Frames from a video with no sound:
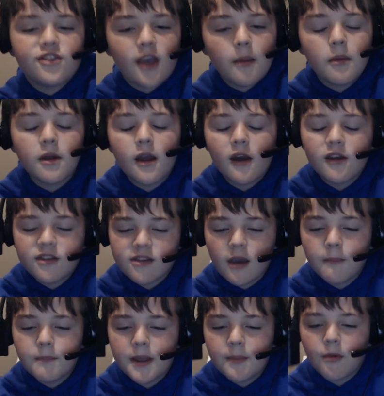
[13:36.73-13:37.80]
Some
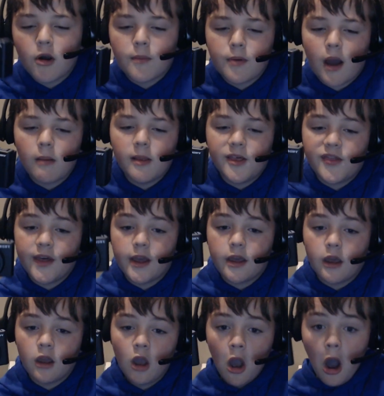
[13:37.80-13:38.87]
people are probably thinking,
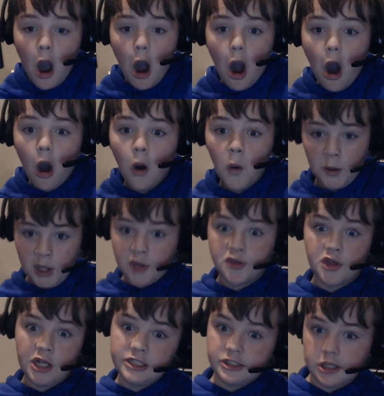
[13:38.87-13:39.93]
oh, he
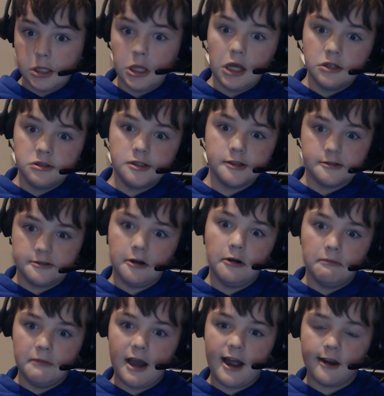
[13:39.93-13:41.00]
thinks the lenses don't
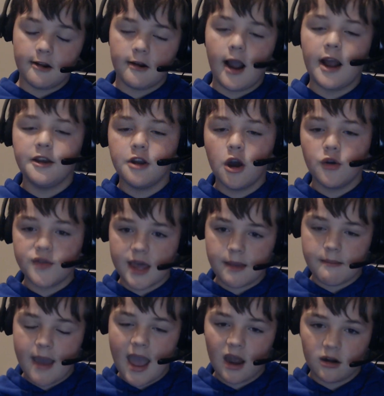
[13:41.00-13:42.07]
matter. I know they
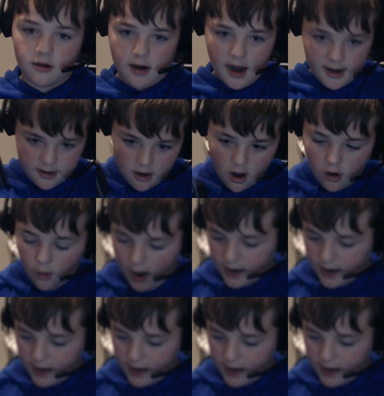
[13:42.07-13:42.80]
matter. I know.